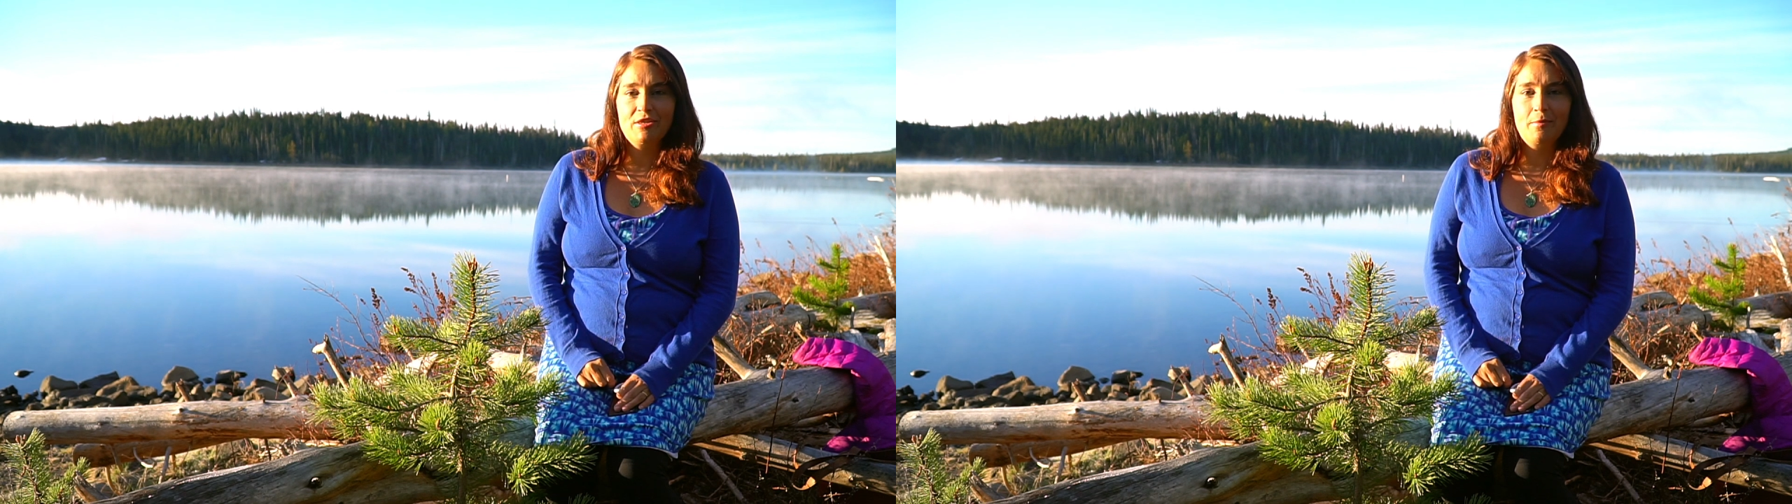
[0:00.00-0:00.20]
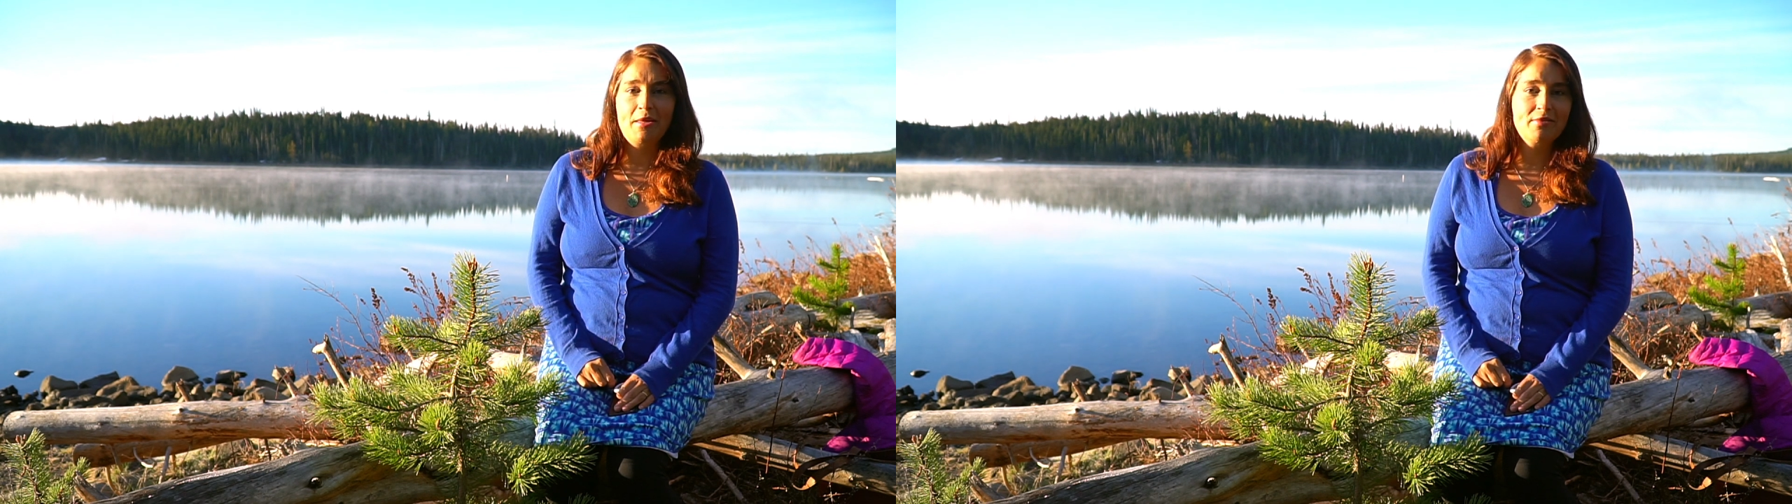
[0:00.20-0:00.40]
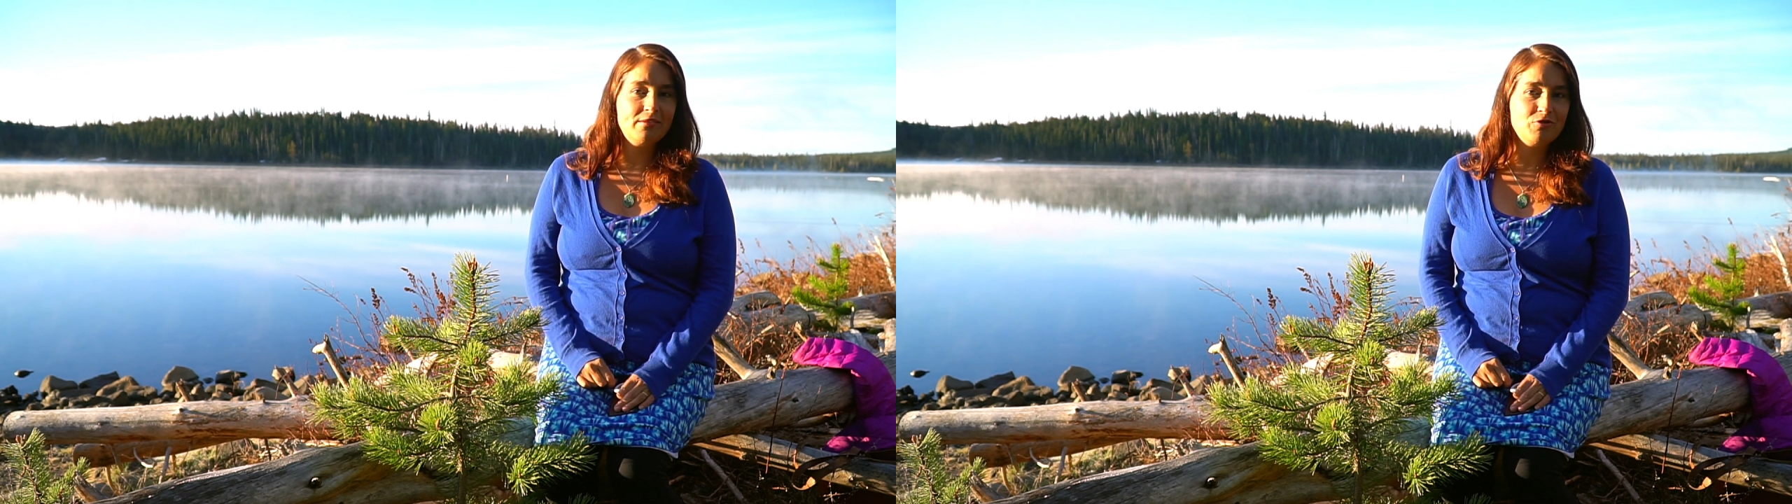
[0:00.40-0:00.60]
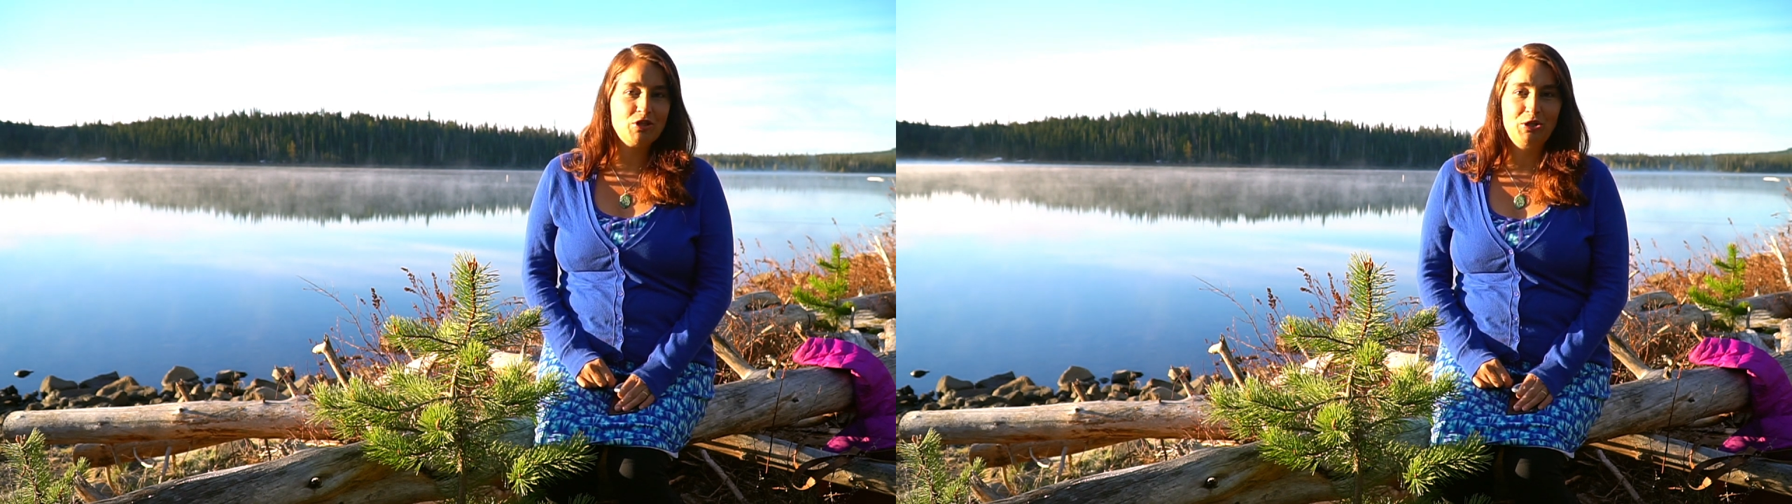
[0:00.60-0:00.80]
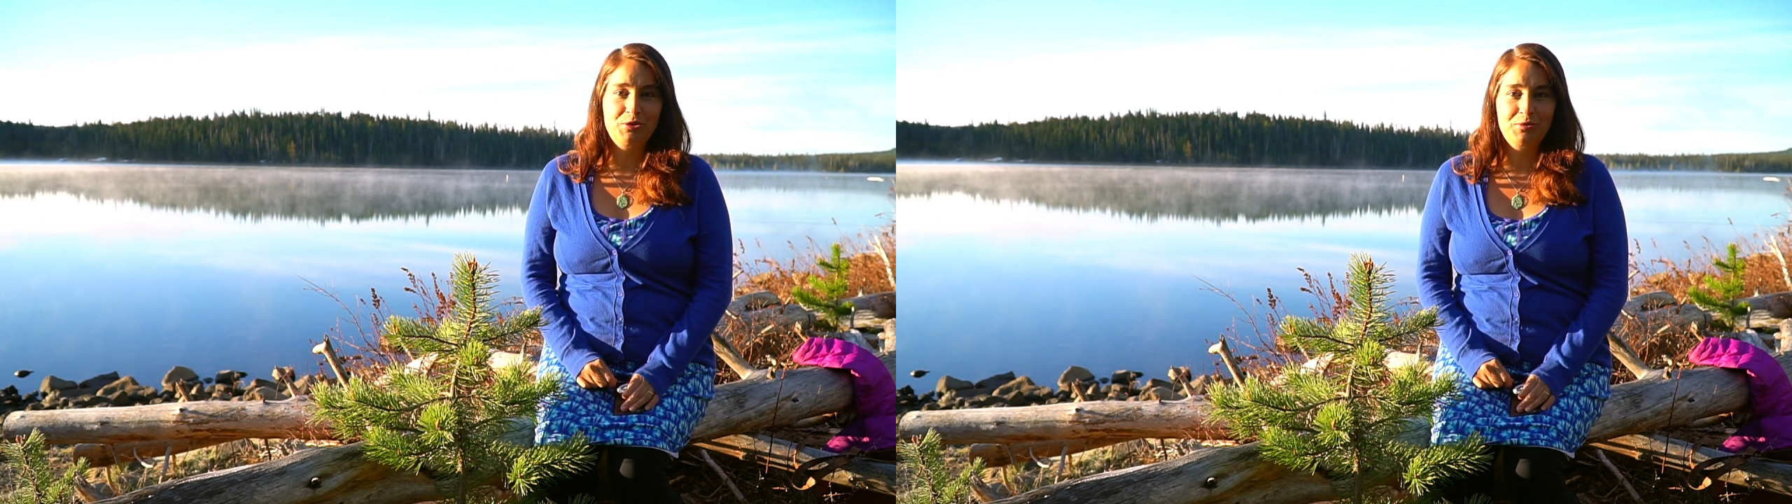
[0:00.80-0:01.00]
the month of
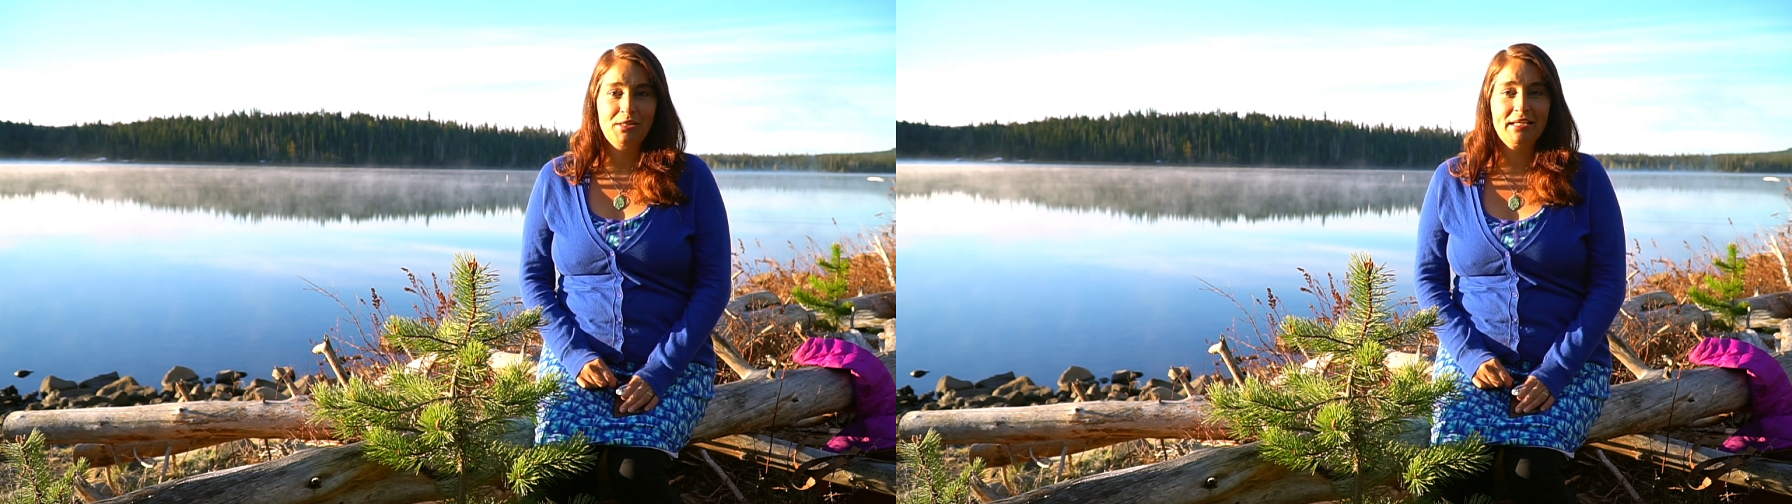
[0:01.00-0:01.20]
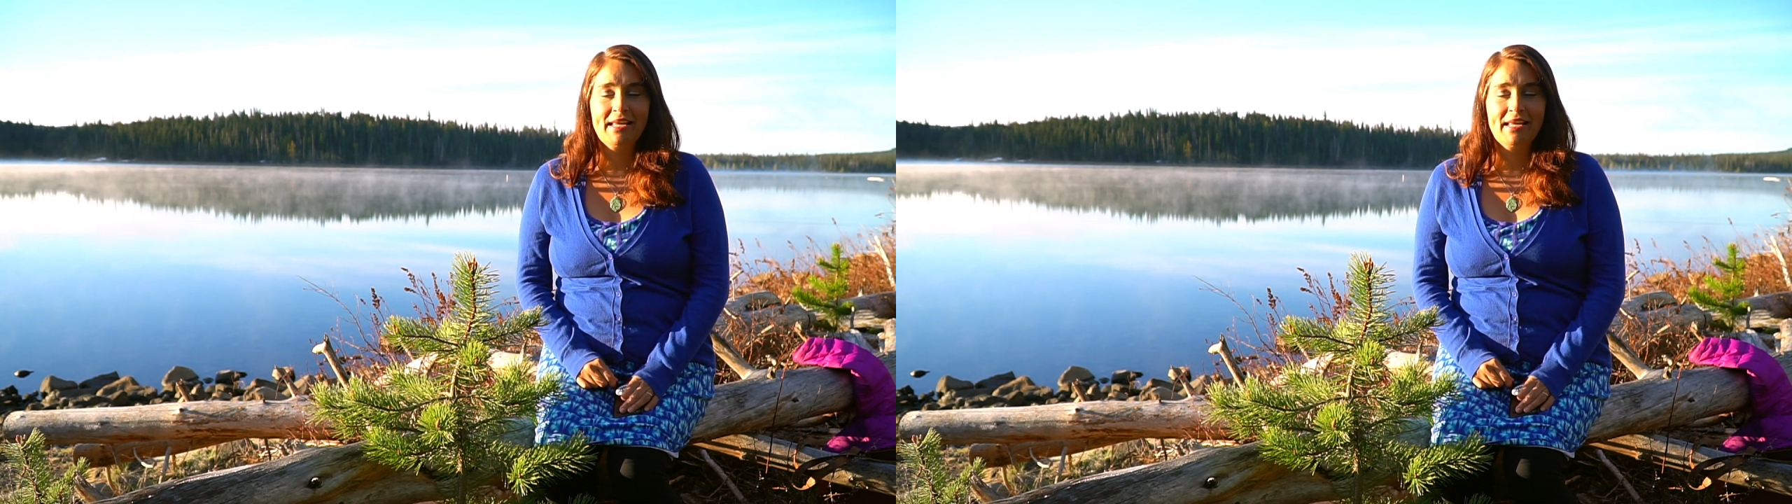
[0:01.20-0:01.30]
June